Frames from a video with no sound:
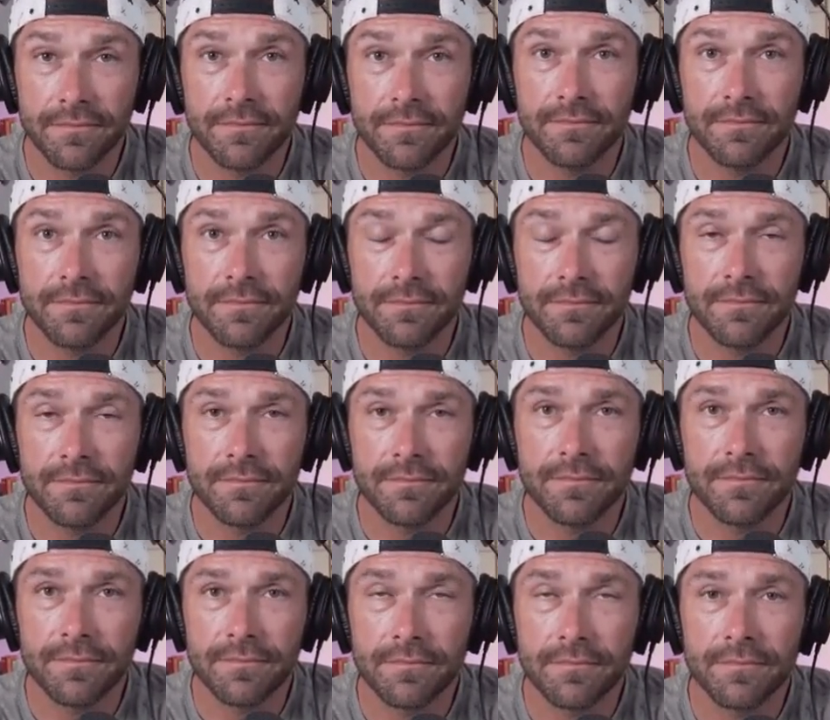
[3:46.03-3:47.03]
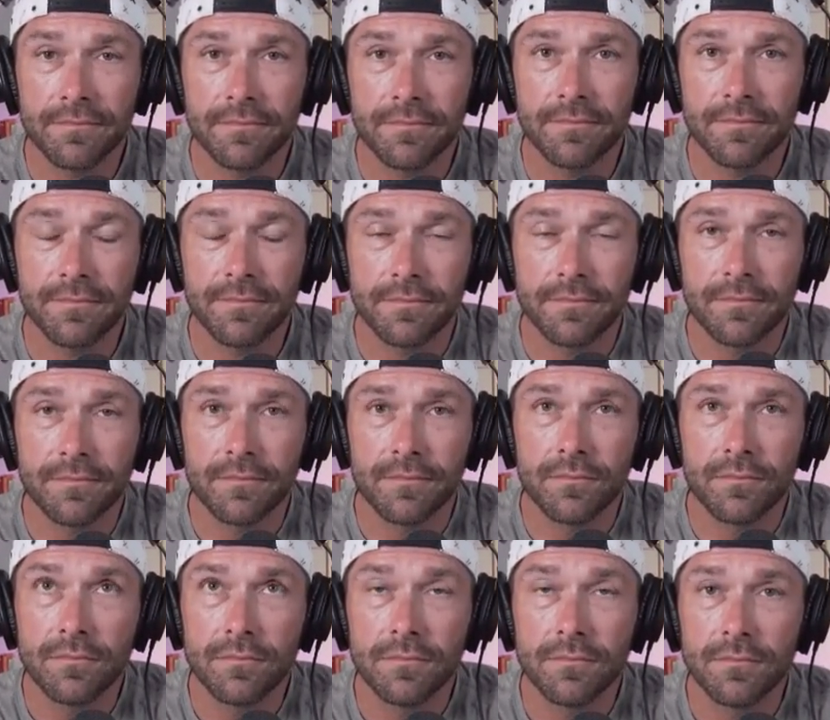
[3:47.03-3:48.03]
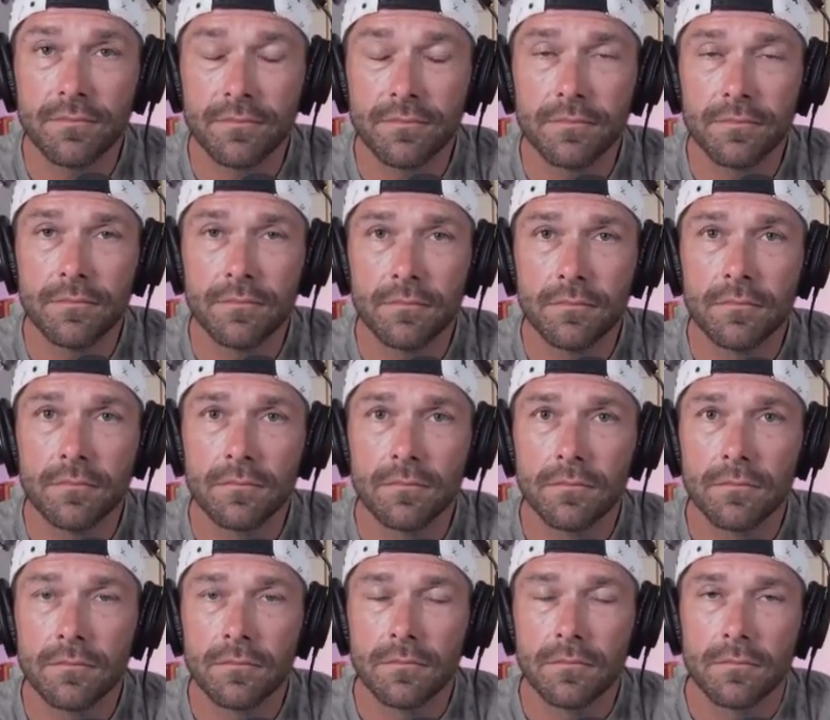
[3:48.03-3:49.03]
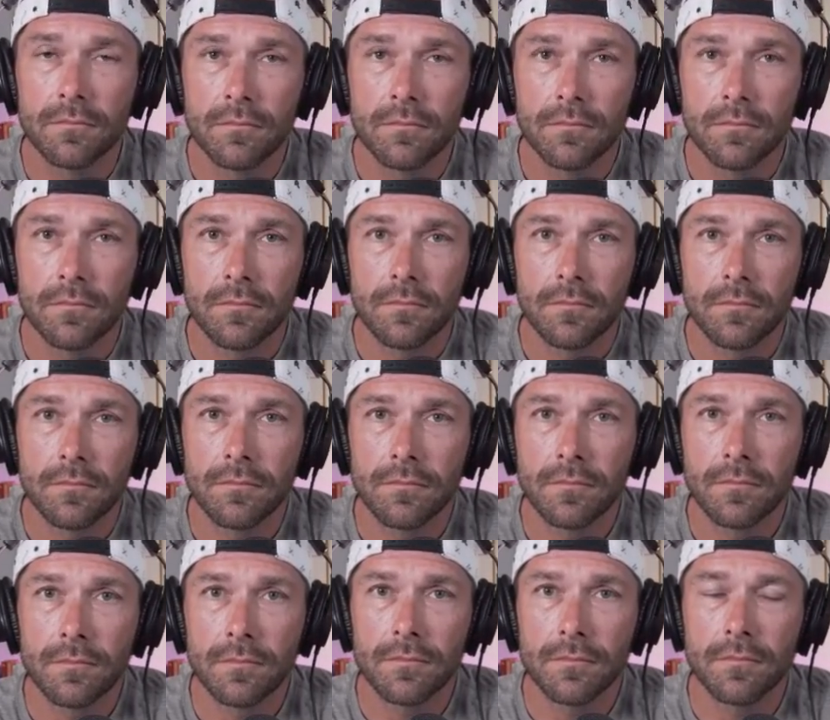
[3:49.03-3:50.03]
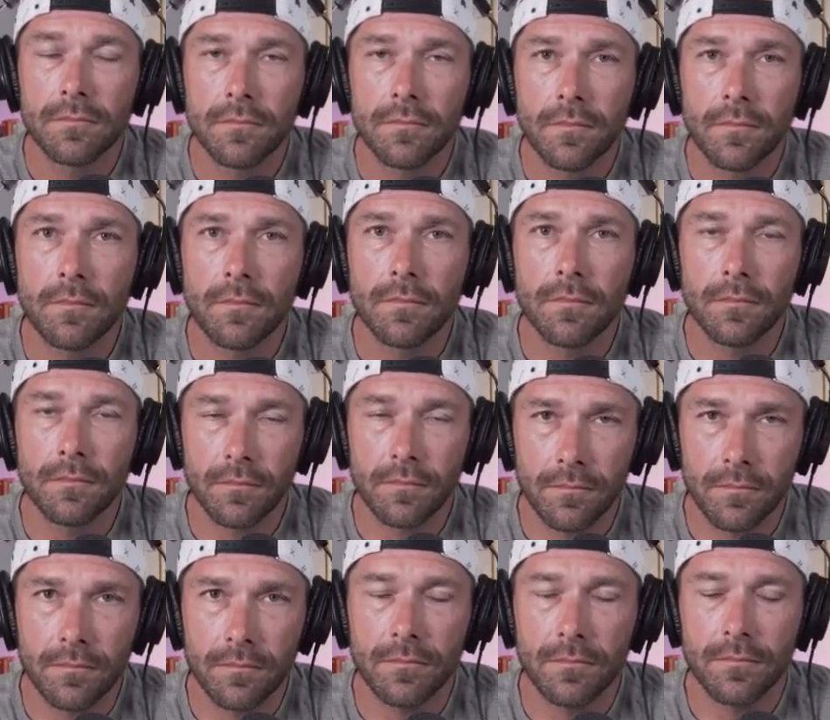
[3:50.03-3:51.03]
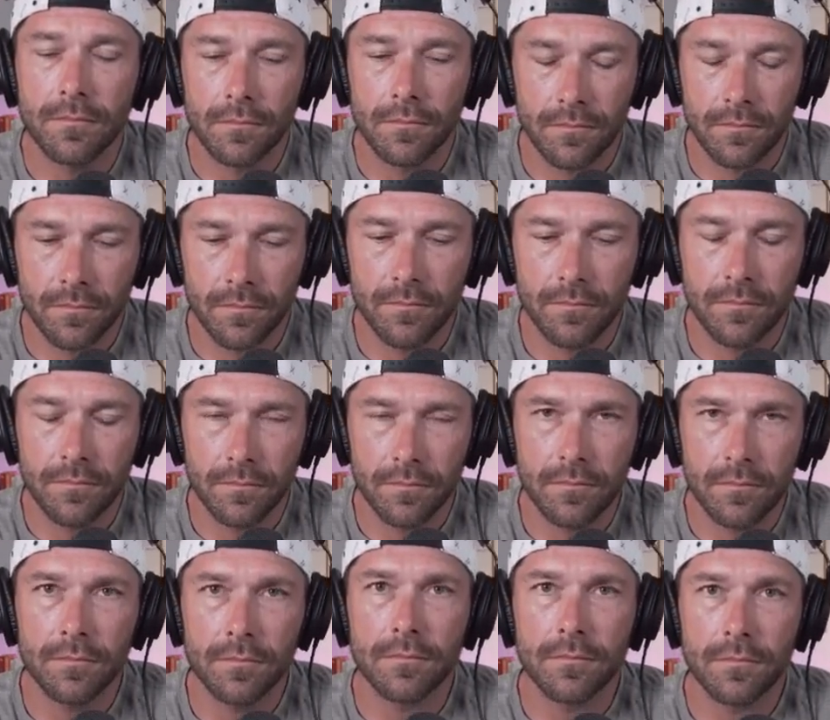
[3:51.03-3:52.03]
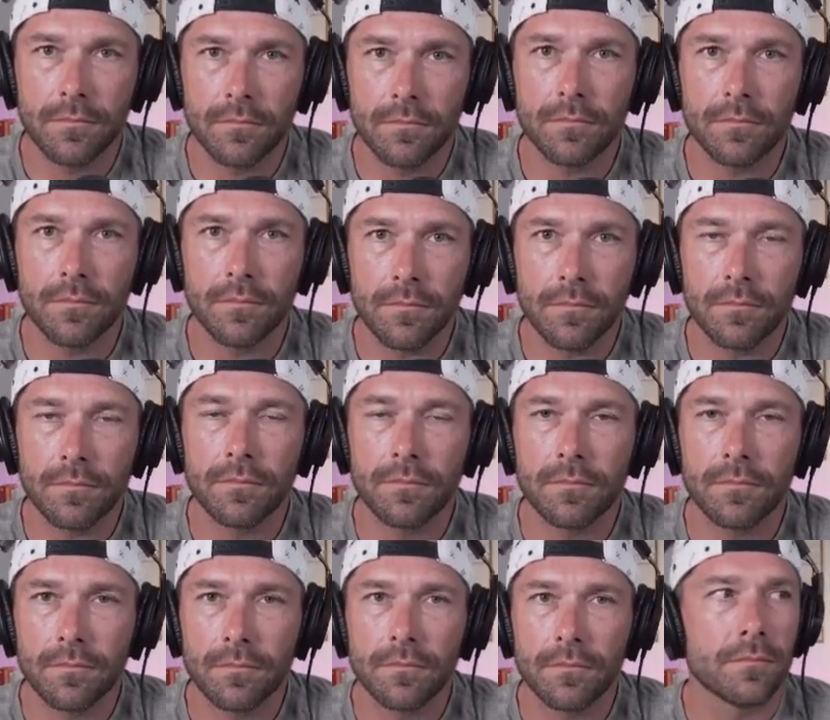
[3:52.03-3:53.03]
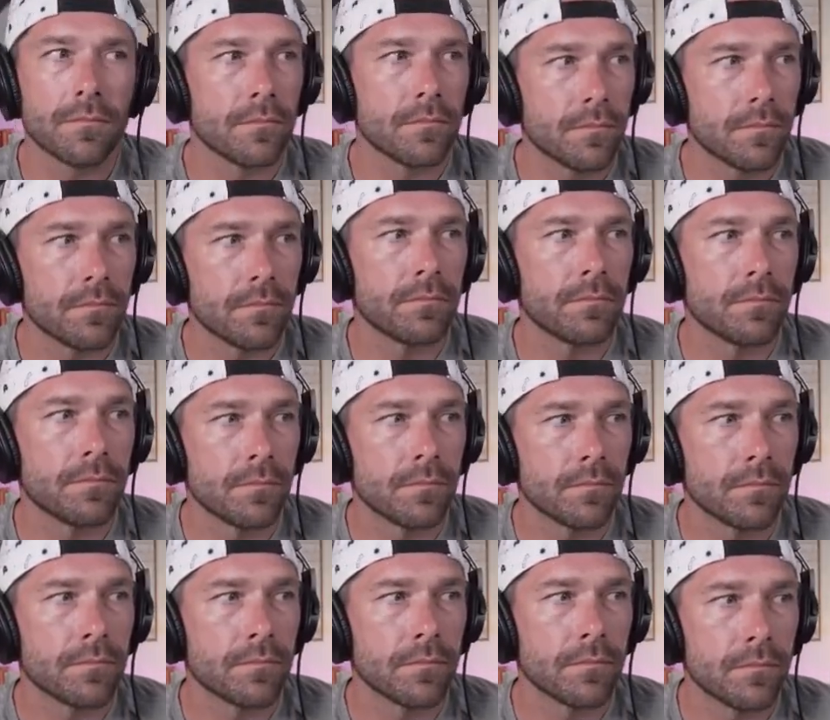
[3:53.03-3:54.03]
(silent)